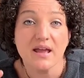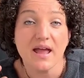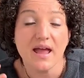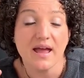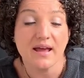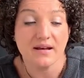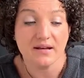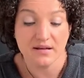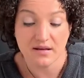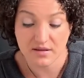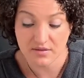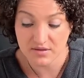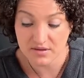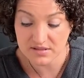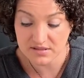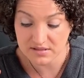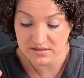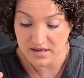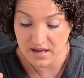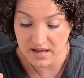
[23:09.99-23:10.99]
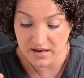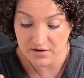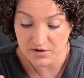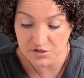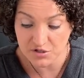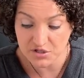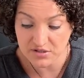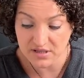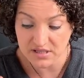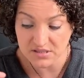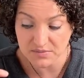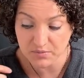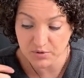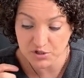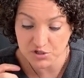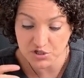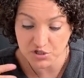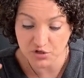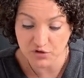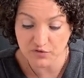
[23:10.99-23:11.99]
and this energy that's
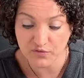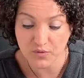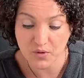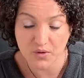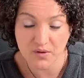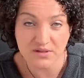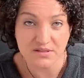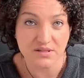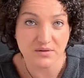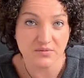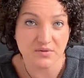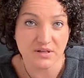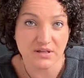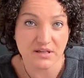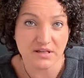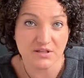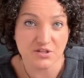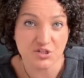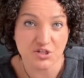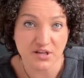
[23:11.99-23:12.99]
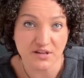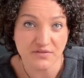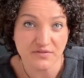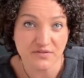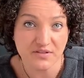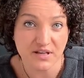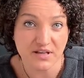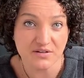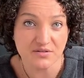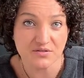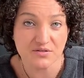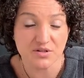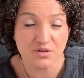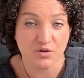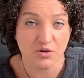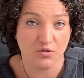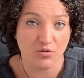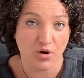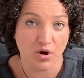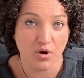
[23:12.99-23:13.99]
pushing you forward to really shift and to
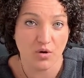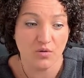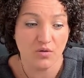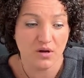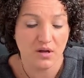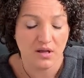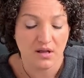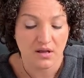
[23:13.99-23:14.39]
grow